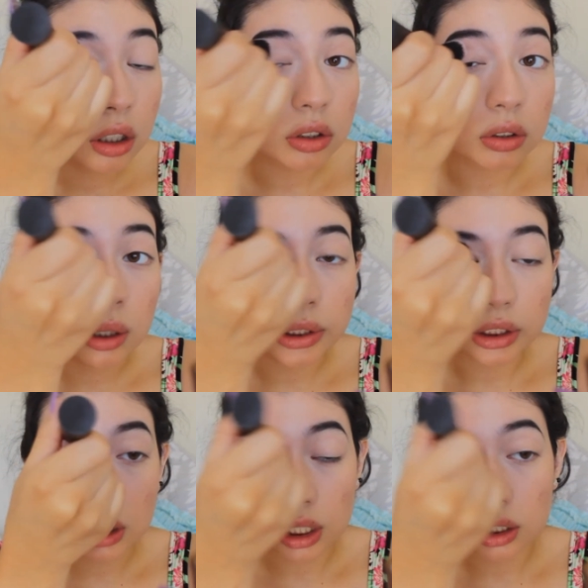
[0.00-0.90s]
So
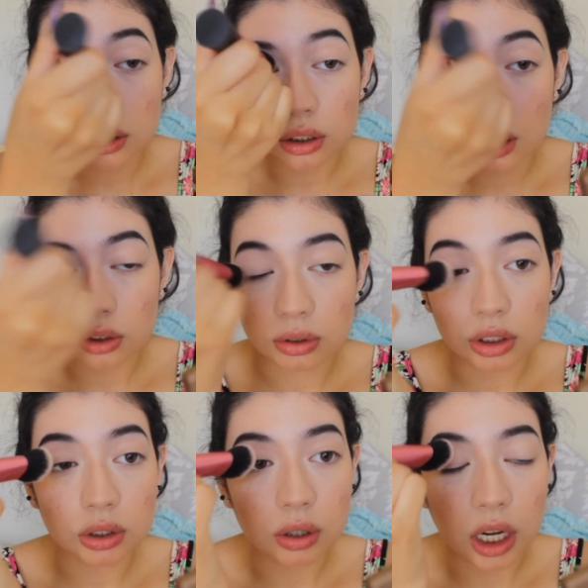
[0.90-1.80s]
it's like
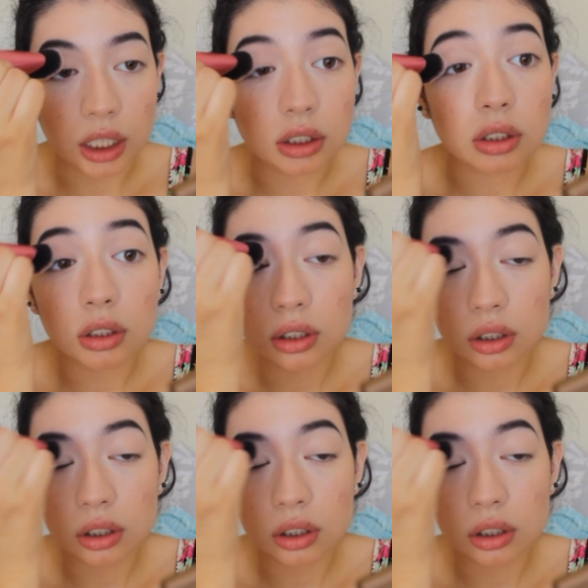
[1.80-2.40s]
contouring your eyes.